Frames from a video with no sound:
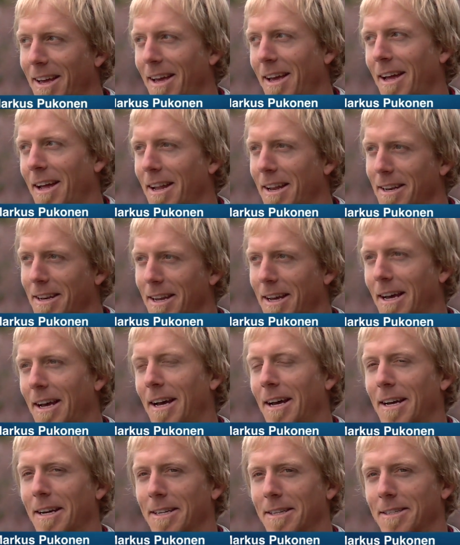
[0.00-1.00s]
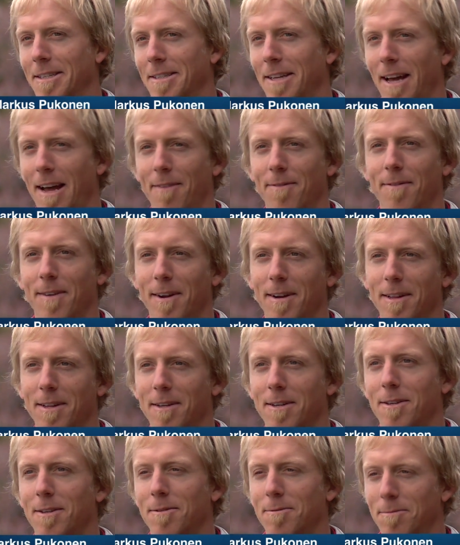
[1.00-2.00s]
and uh, have very
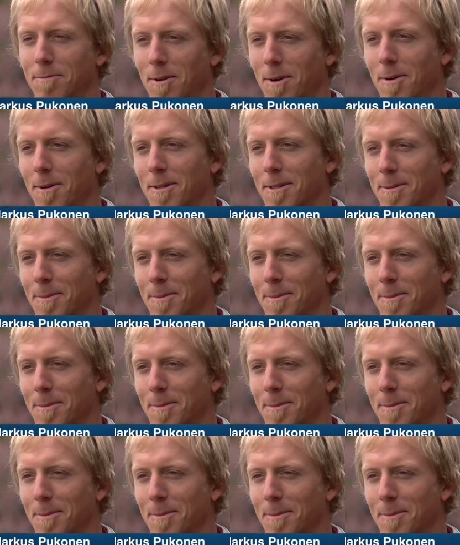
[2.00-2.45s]
little rowing